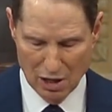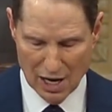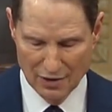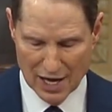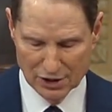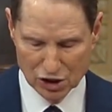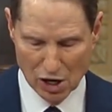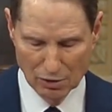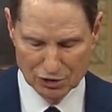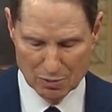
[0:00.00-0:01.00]
and they
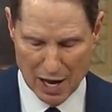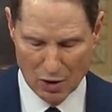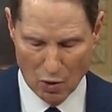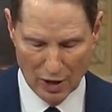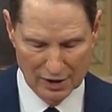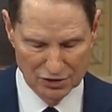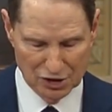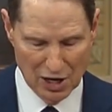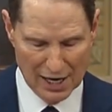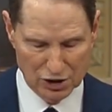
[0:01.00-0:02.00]
chose to make Oregon's
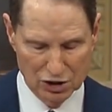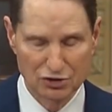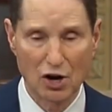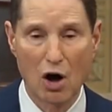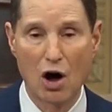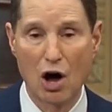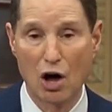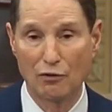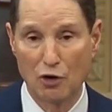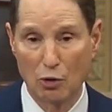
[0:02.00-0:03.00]
elections
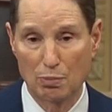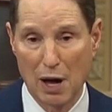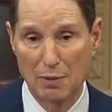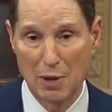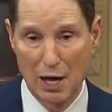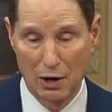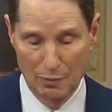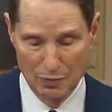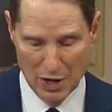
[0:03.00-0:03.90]
all vote by mail,